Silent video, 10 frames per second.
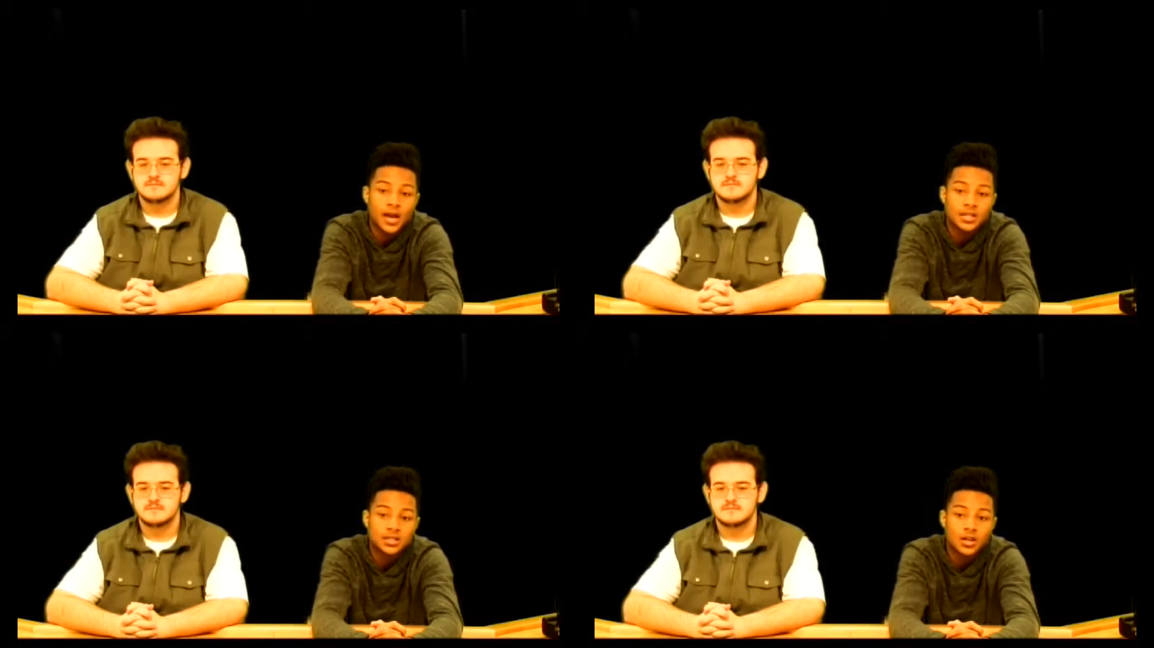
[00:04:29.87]

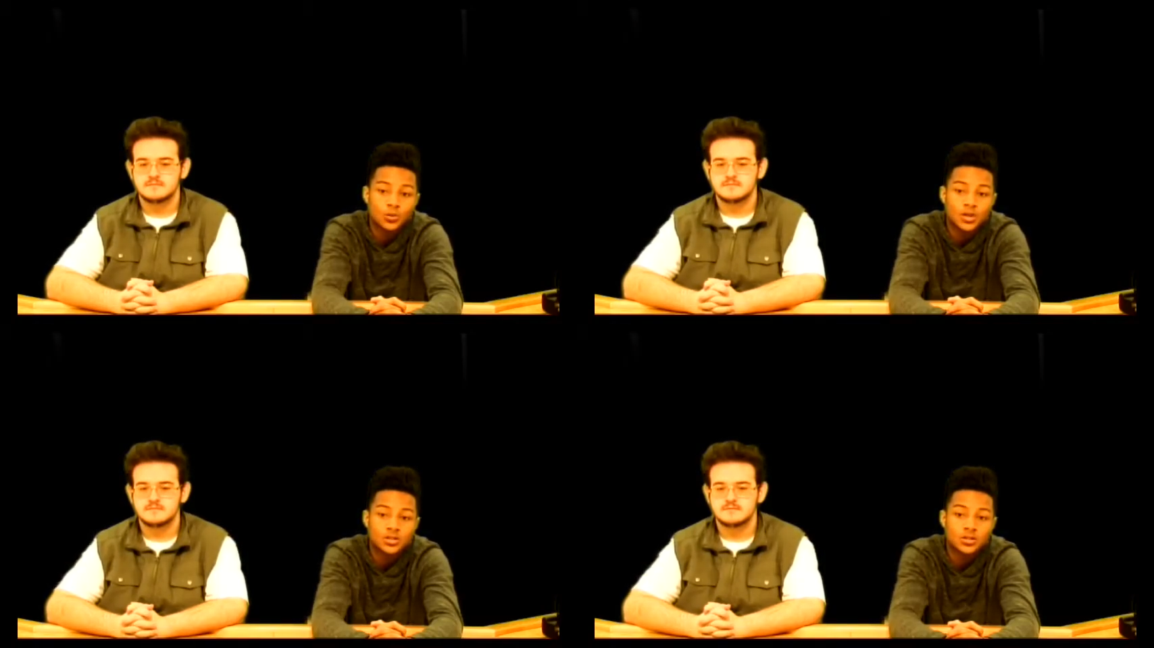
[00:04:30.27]
Speaker 1: at
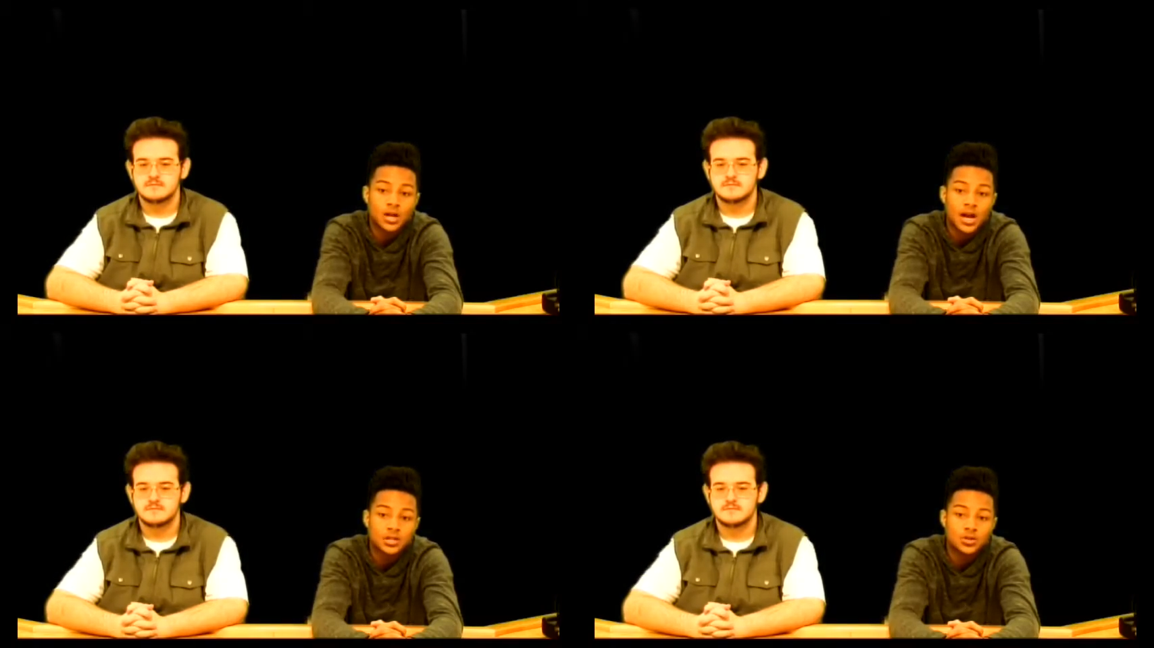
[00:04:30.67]
Southwestern
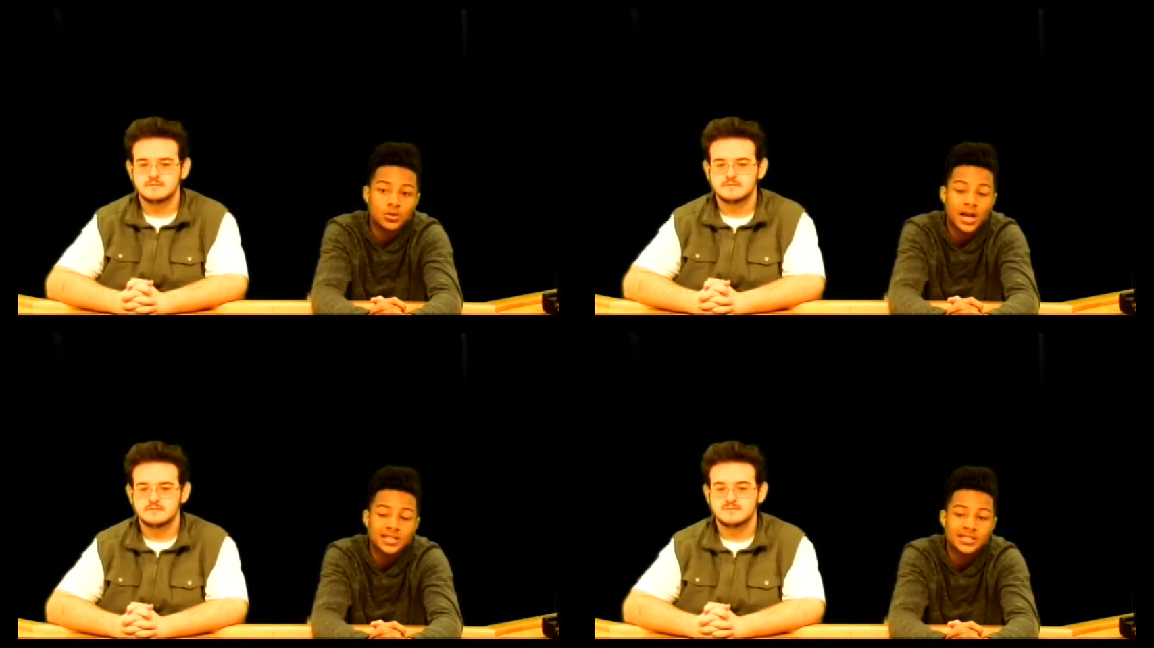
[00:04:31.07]
High School
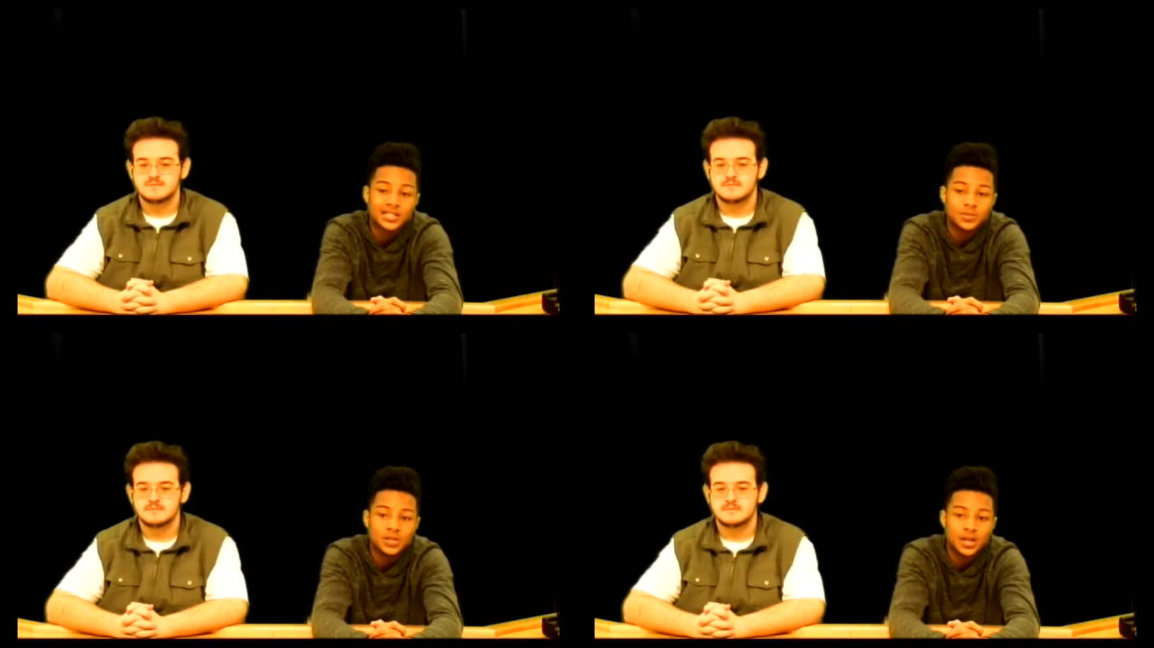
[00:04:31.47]
at
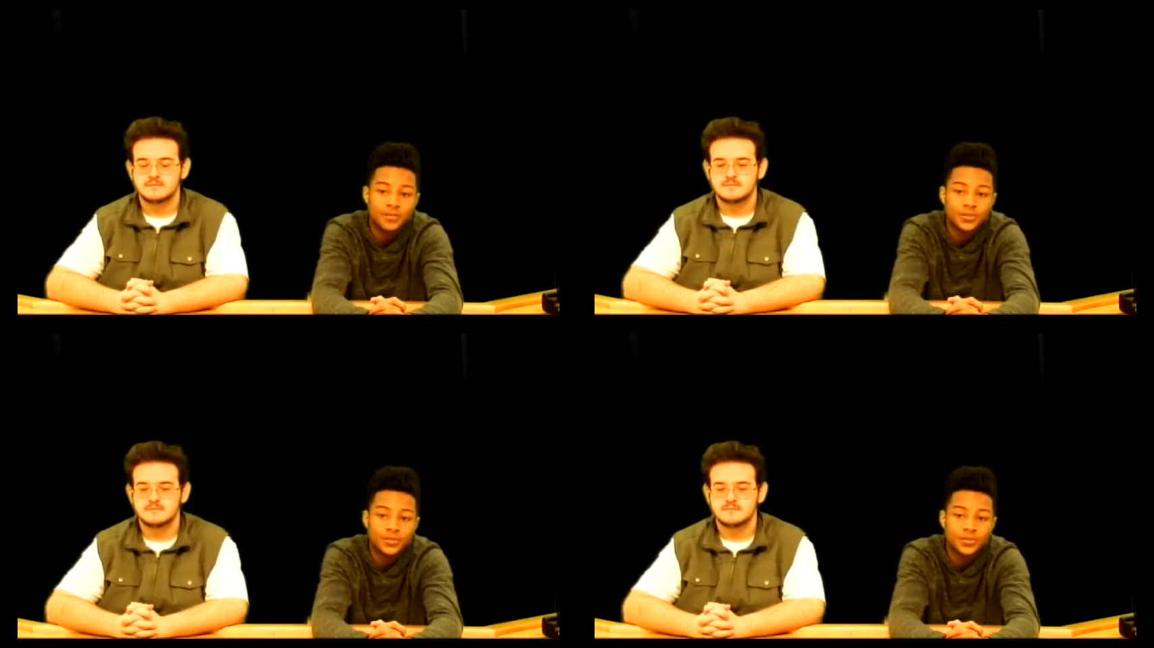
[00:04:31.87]
6 p.m.